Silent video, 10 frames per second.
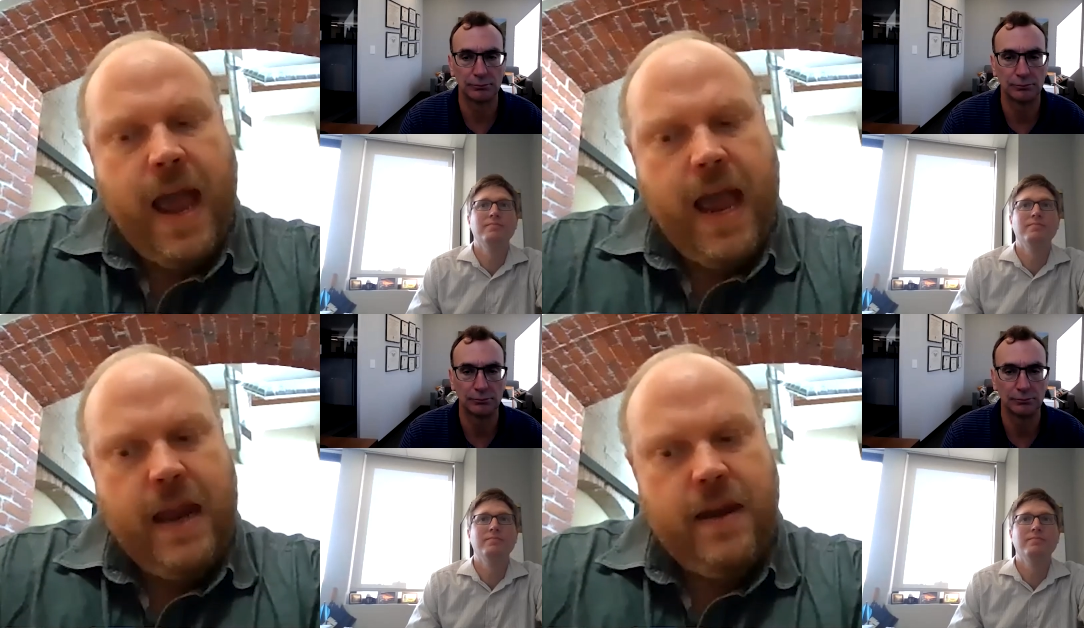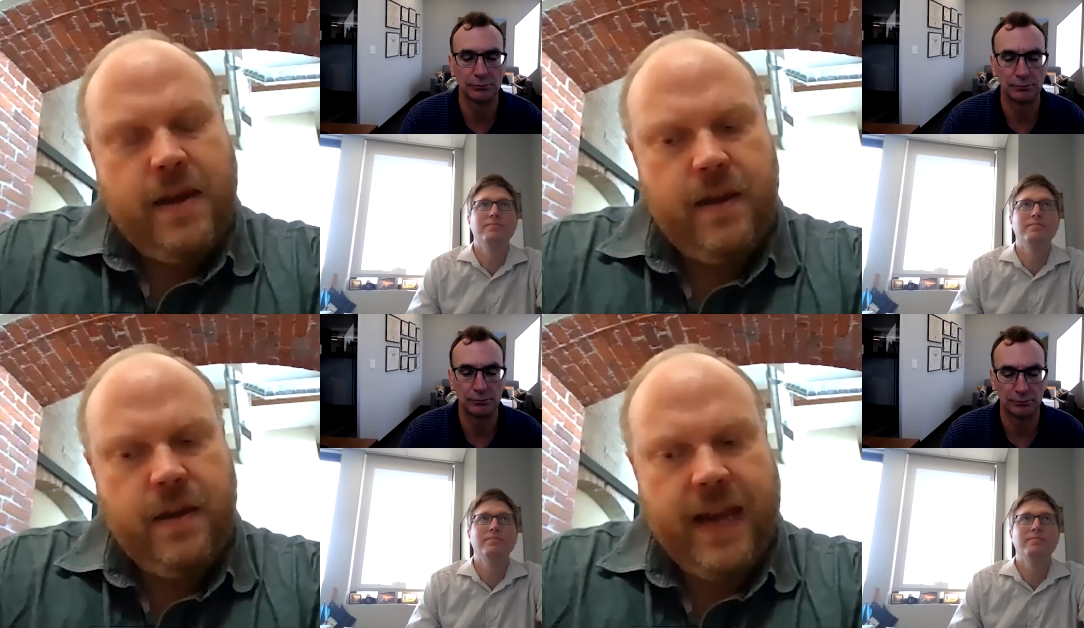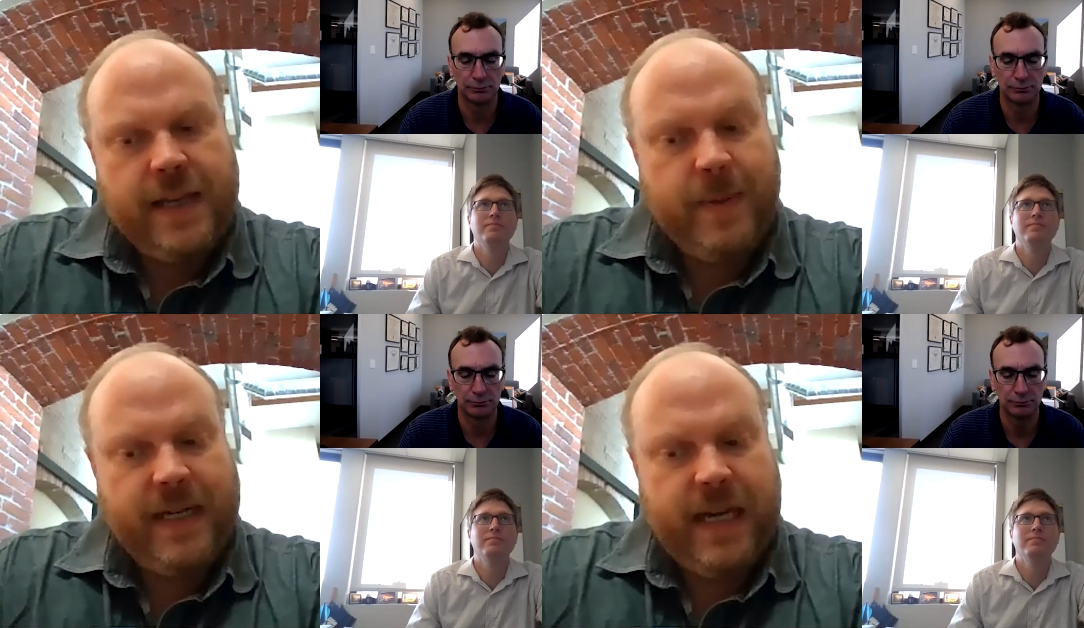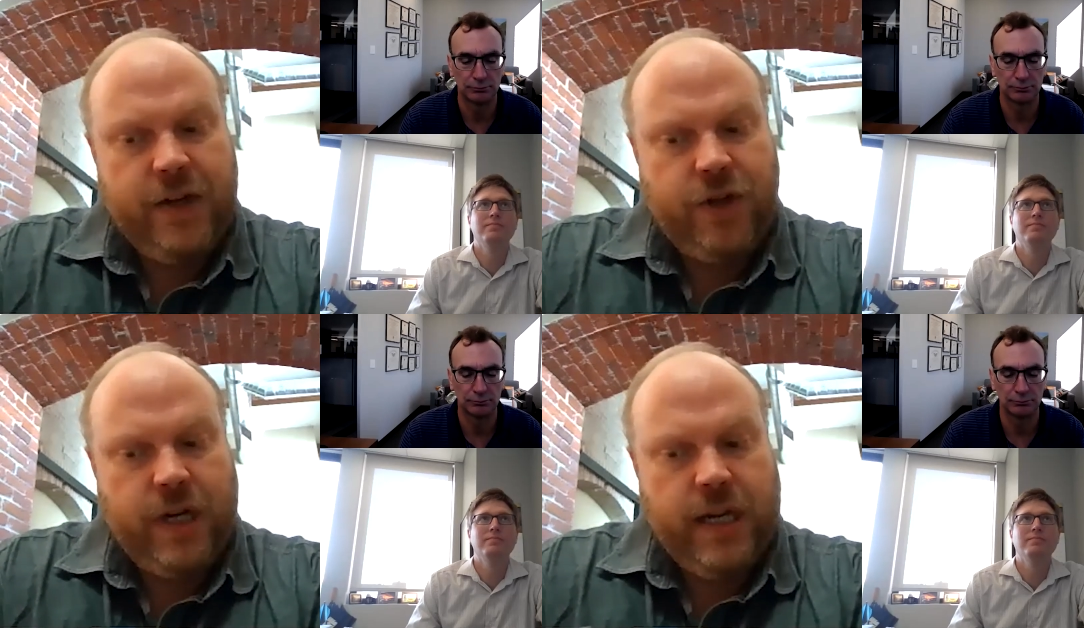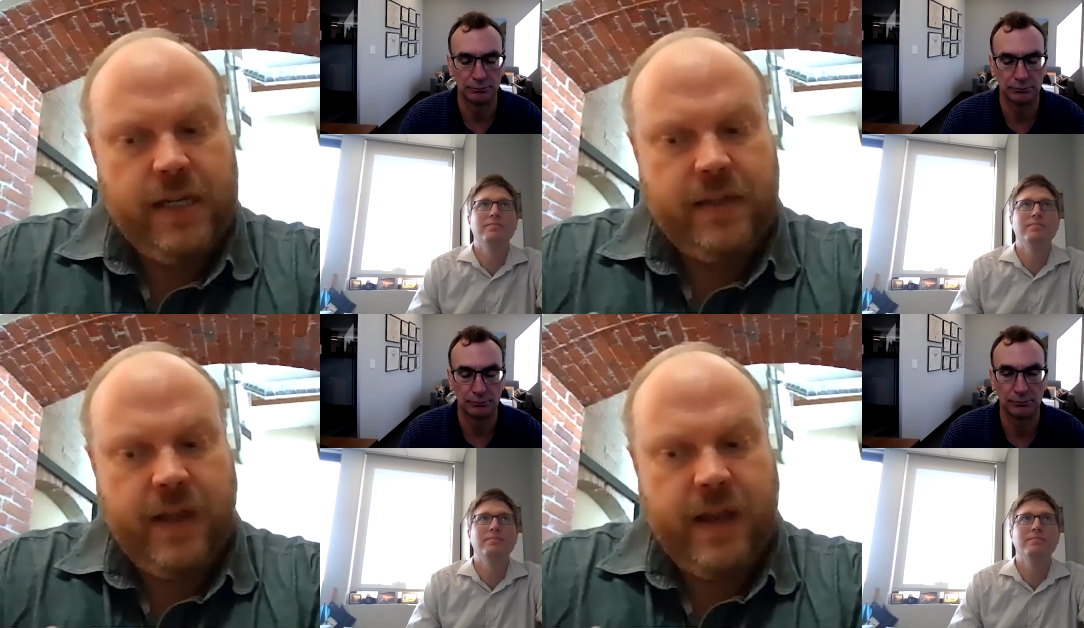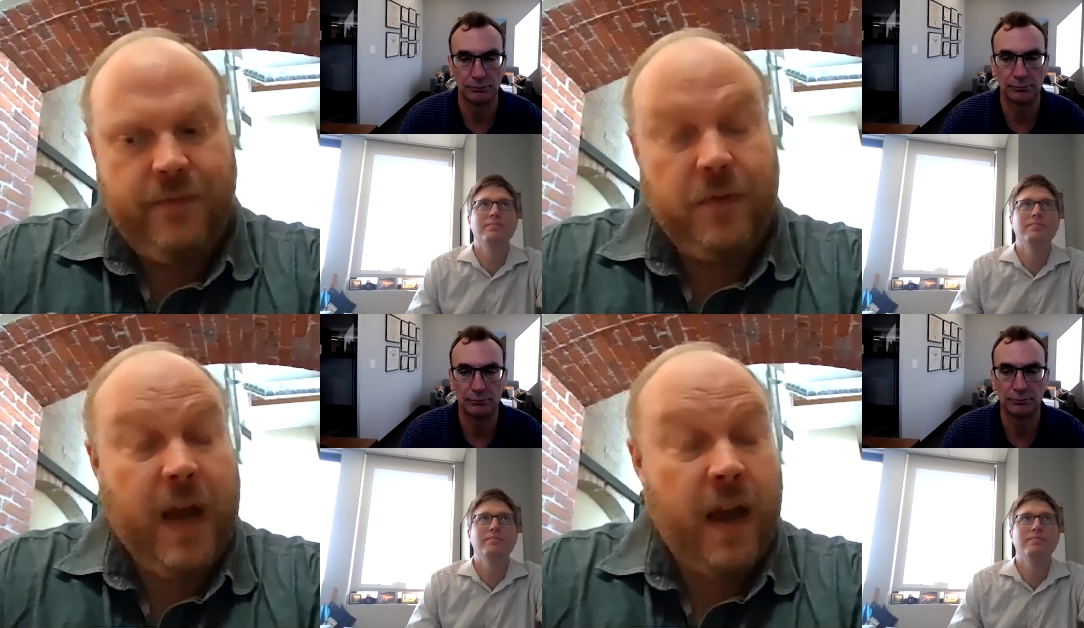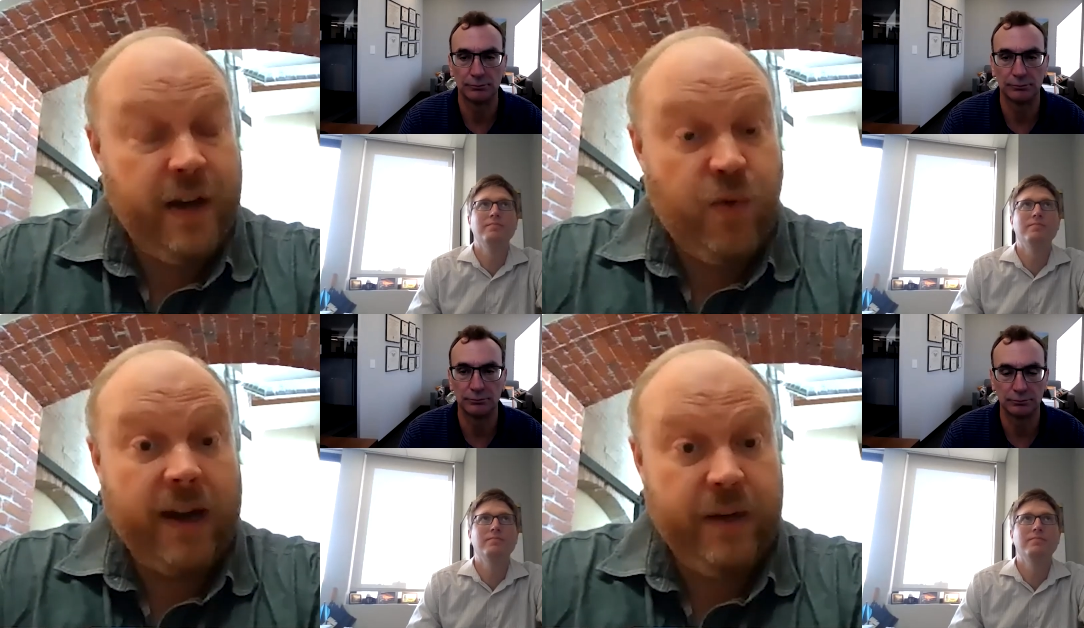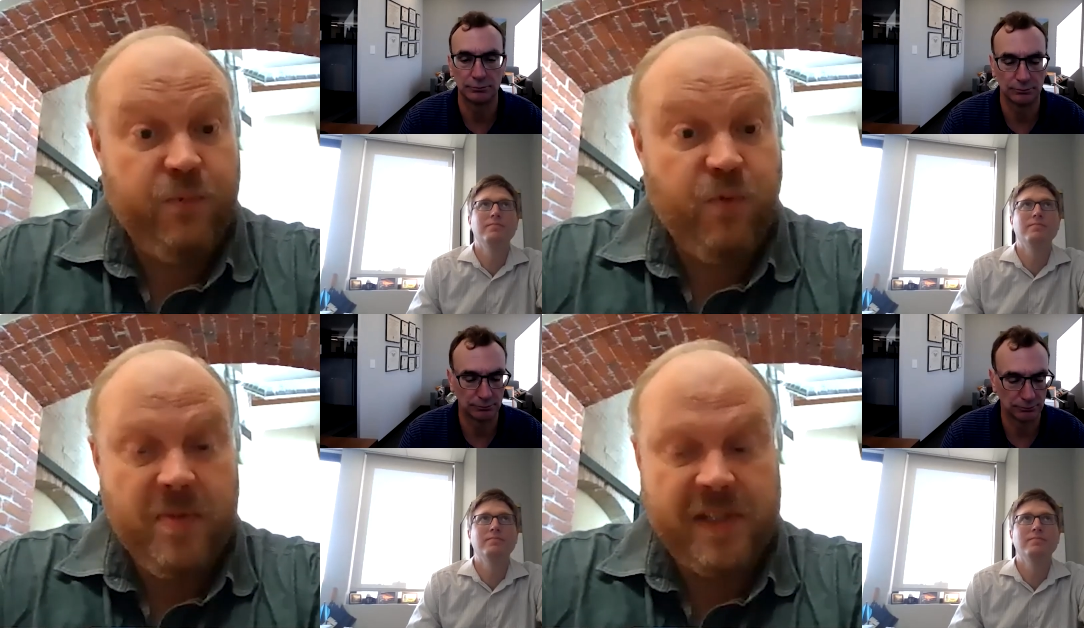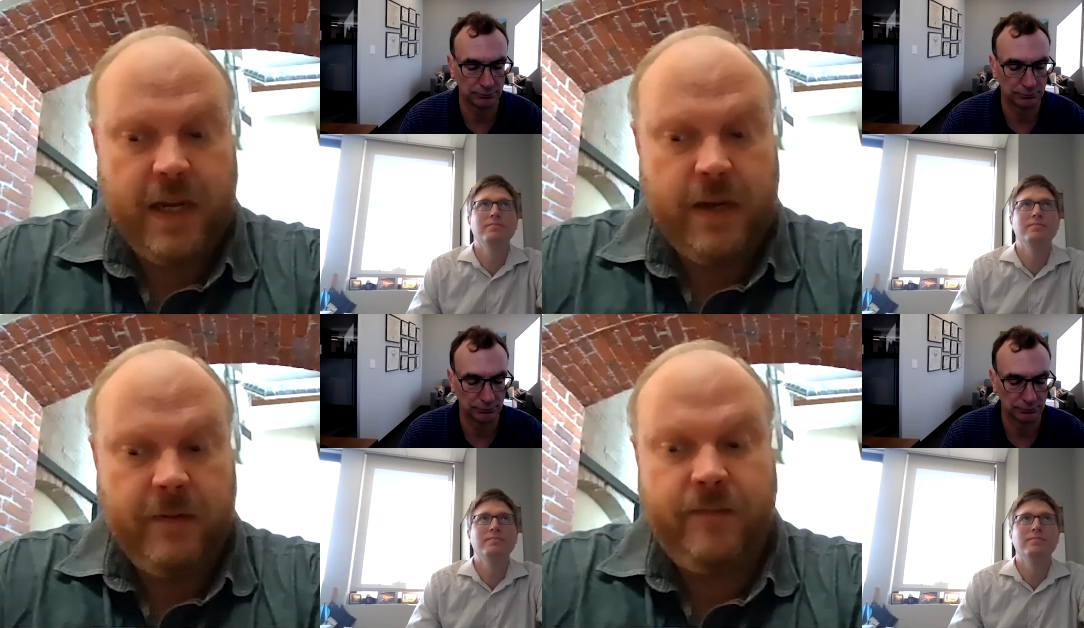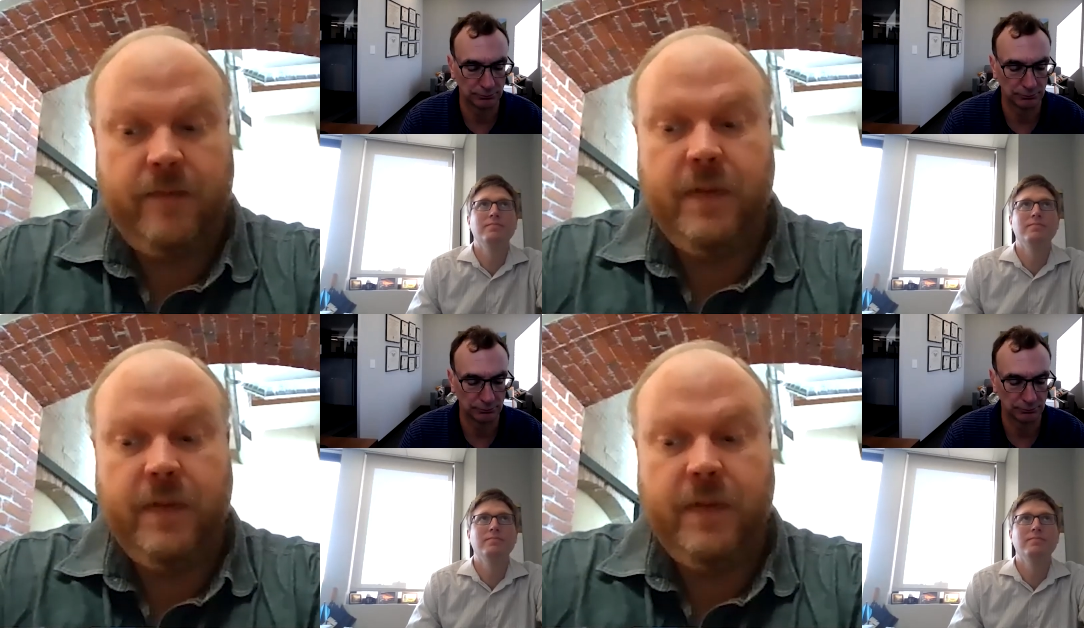Speaker 1: And the expectation is that if you've got an accredited representative,